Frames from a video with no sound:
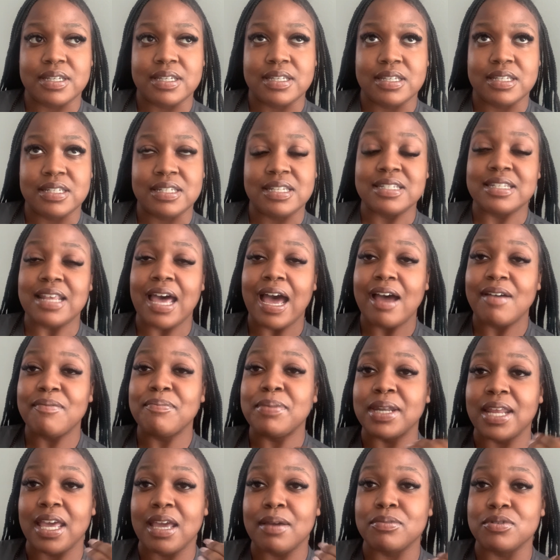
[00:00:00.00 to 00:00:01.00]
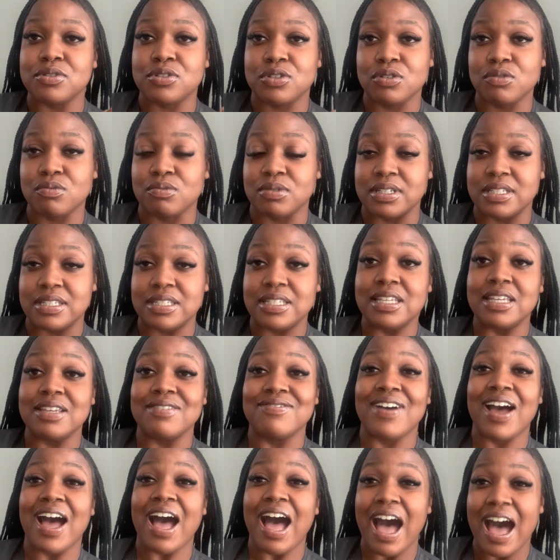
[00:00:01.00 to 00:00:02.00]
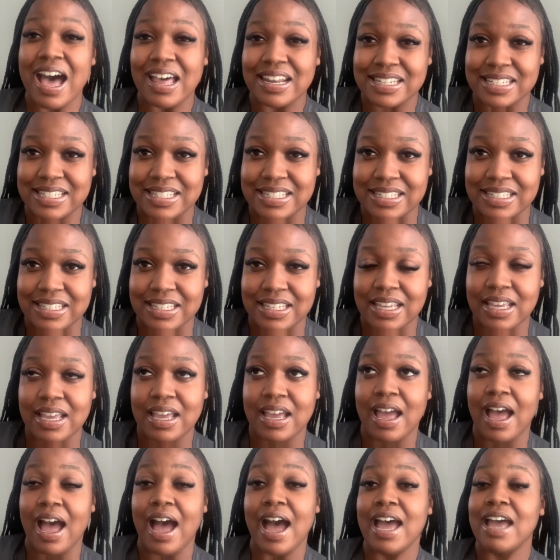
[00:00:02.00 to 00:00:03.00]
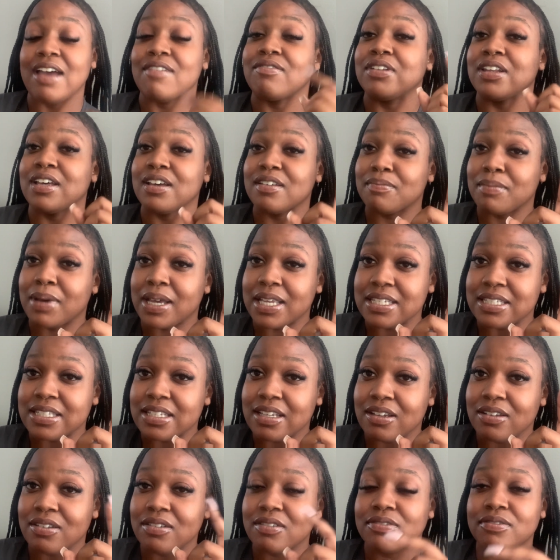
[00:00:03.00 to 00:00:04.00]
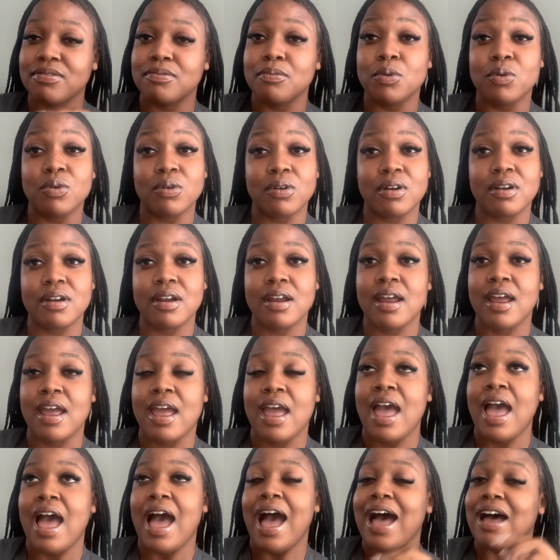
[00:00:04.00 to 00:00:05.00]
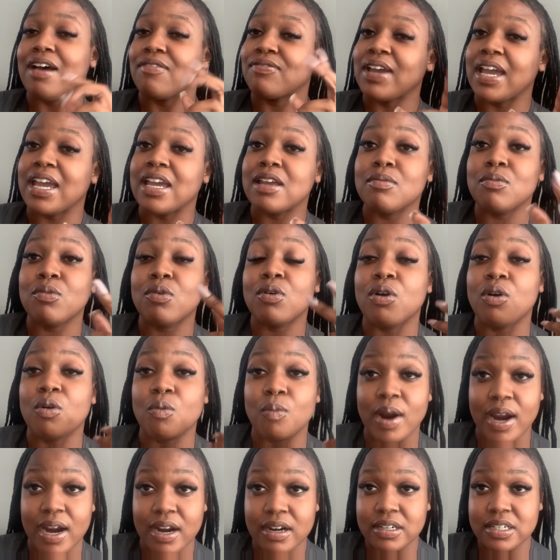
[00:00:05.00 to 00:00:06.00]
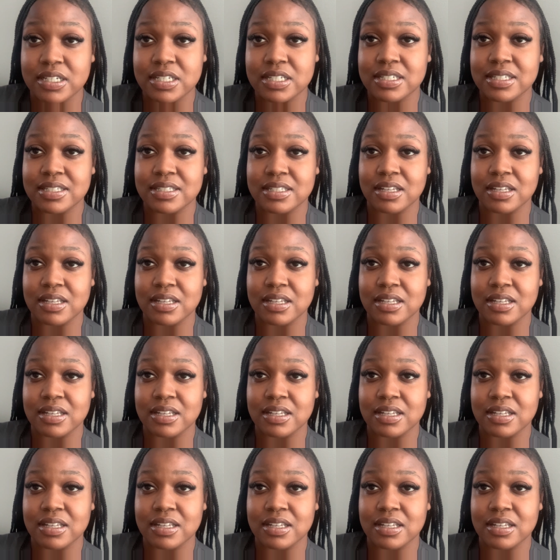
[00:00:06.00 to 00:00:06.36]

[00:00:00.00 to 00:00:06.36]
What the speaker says: since I've been able to receive honesty I have loved myself more. I've gained more awareness